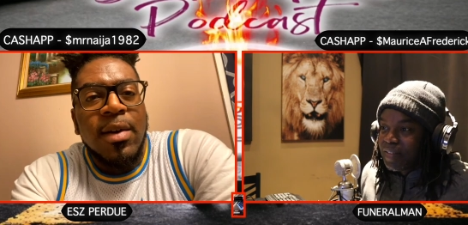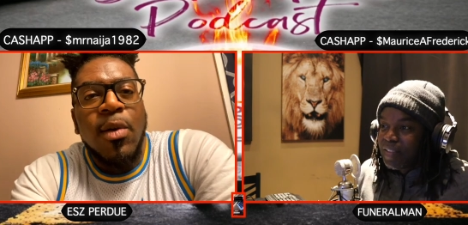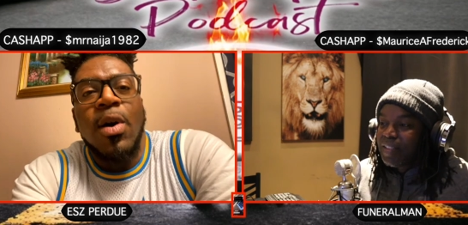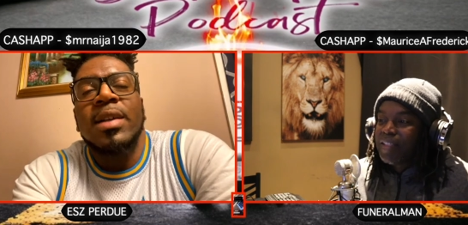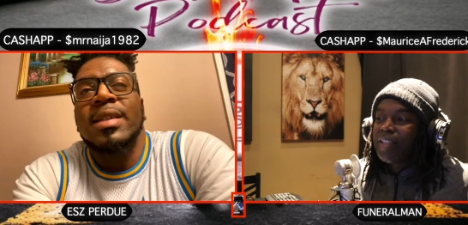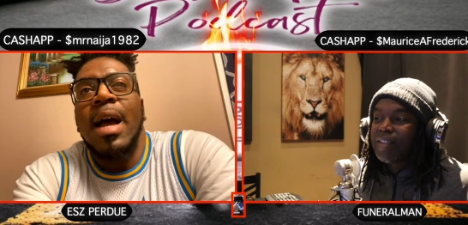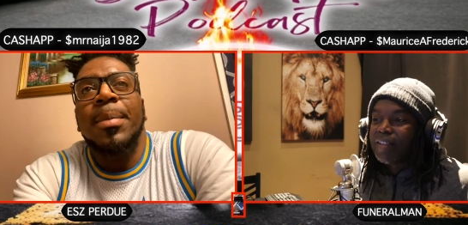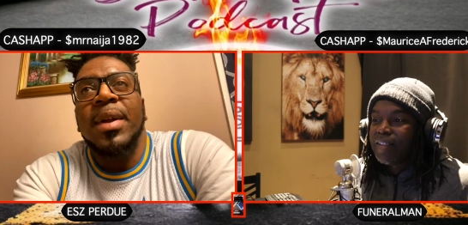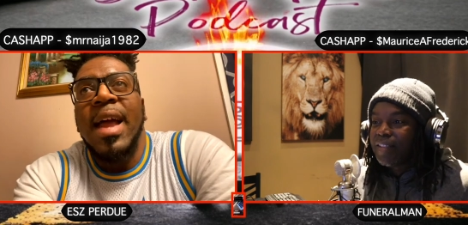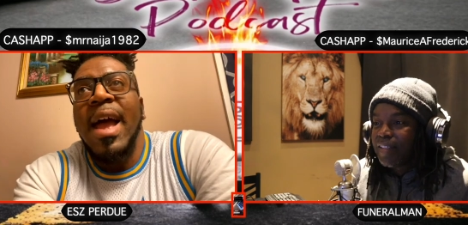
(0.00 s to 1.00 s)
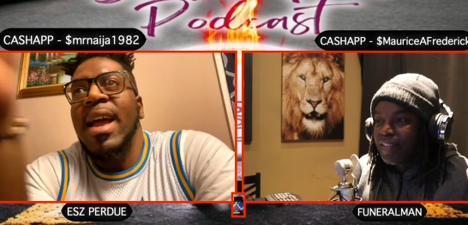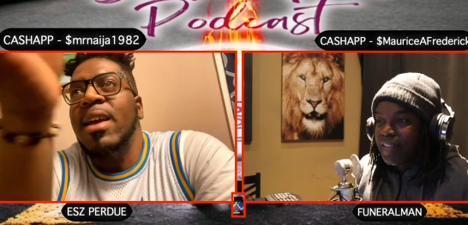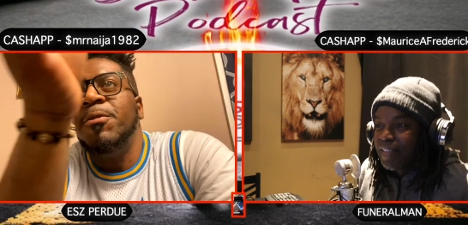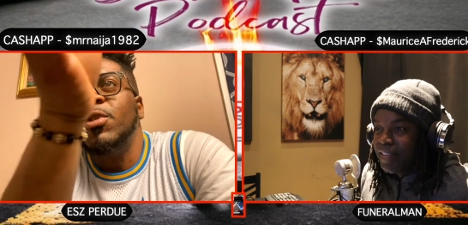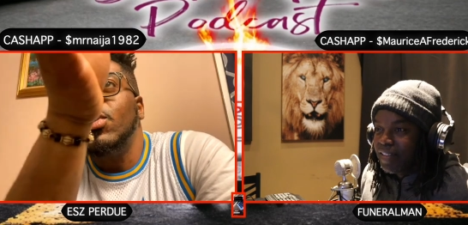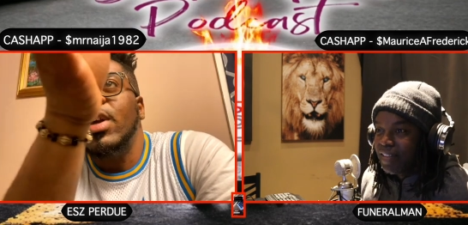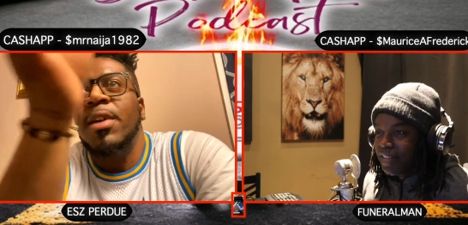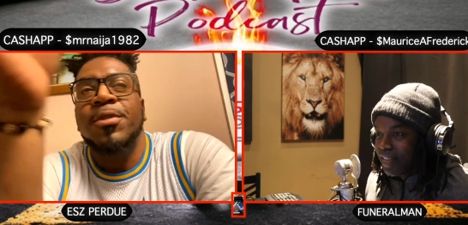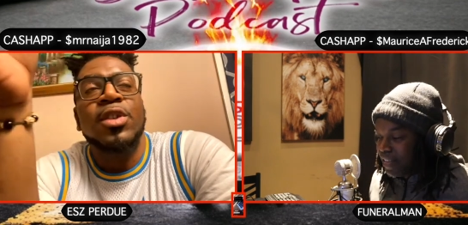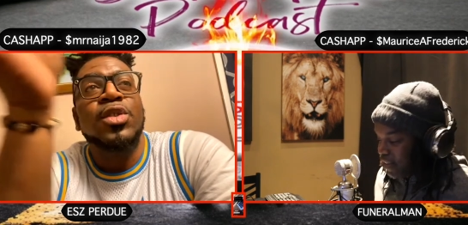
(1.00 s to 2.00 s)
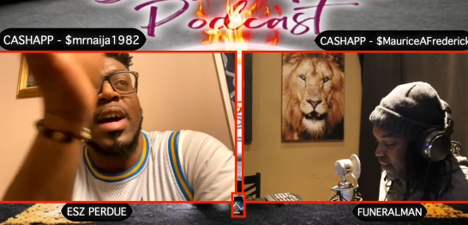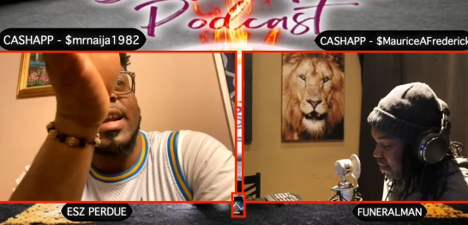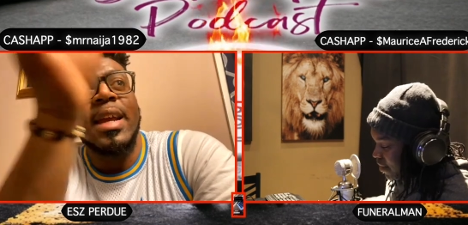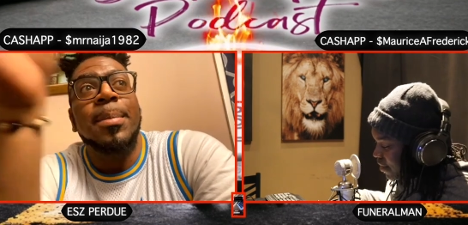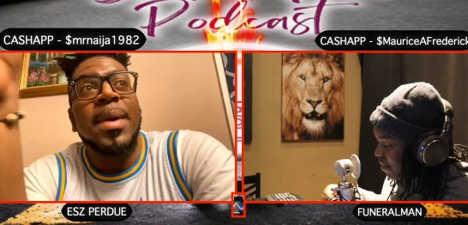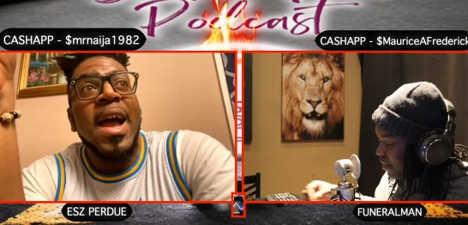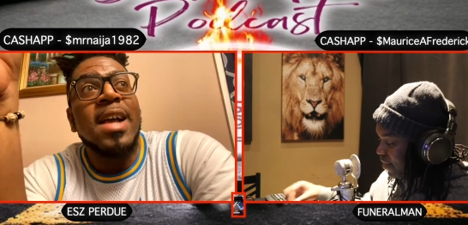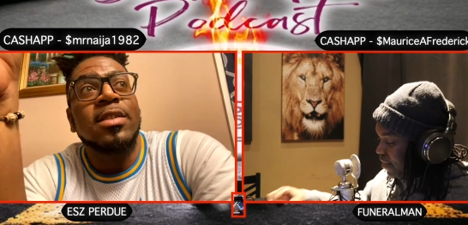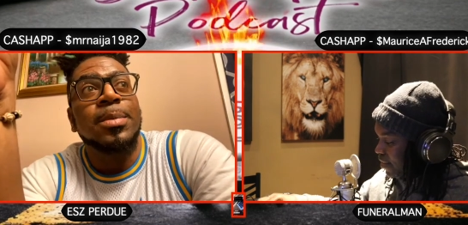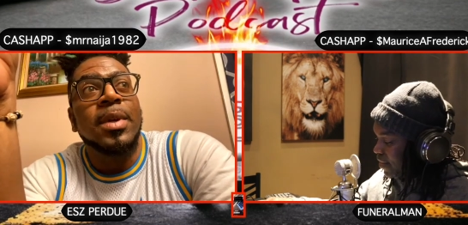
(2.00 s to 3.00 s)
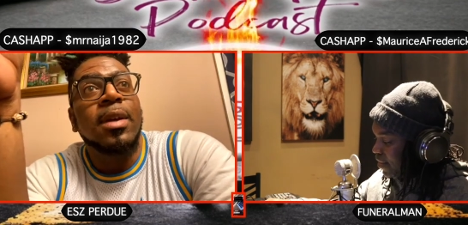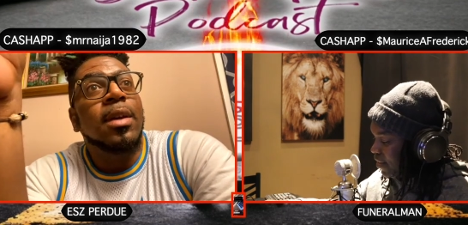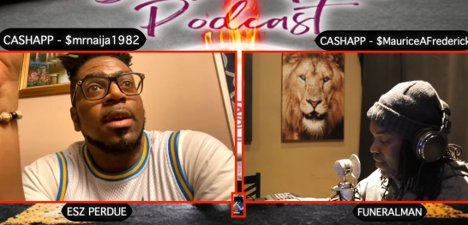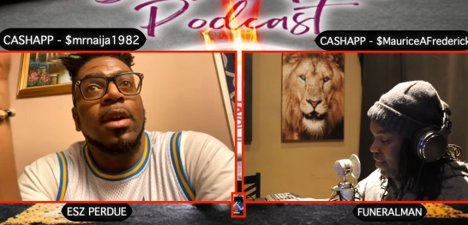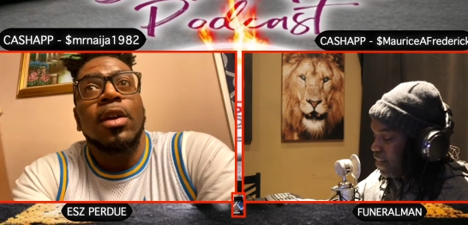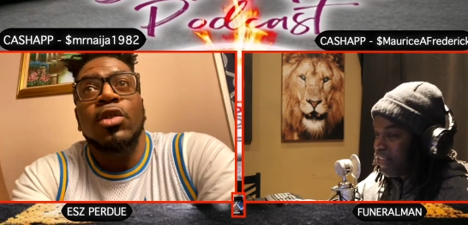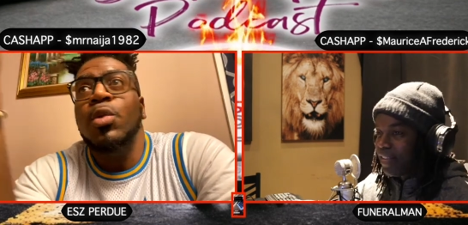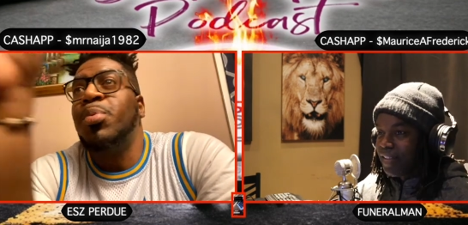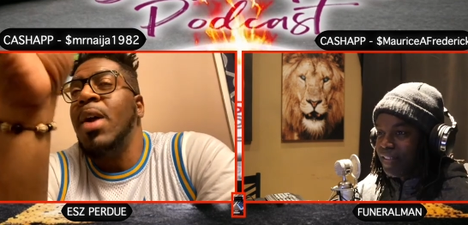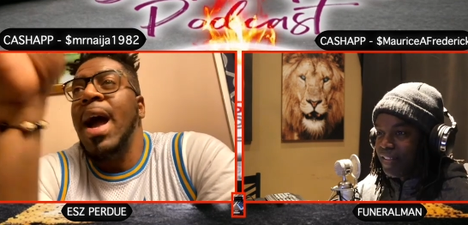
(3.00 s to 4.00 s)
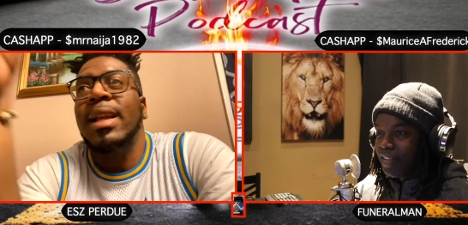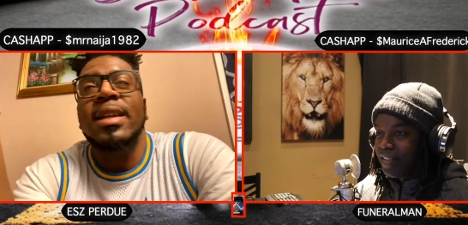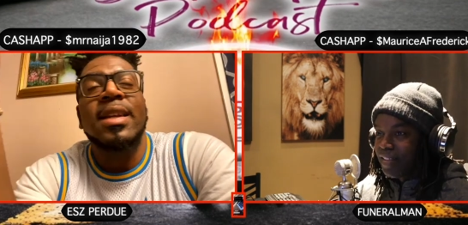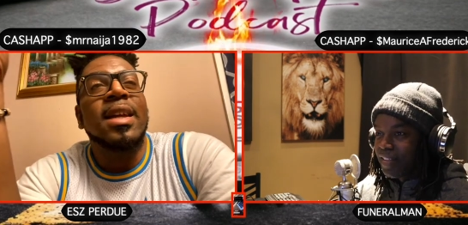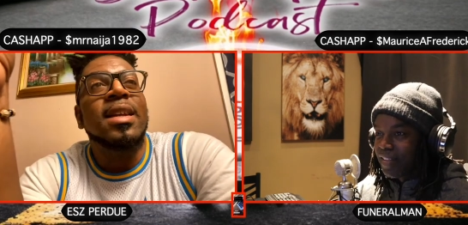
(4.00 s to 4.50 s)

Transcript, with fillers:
Speaker 1: On top of that, if you if you're trying to get past me, you probably didn't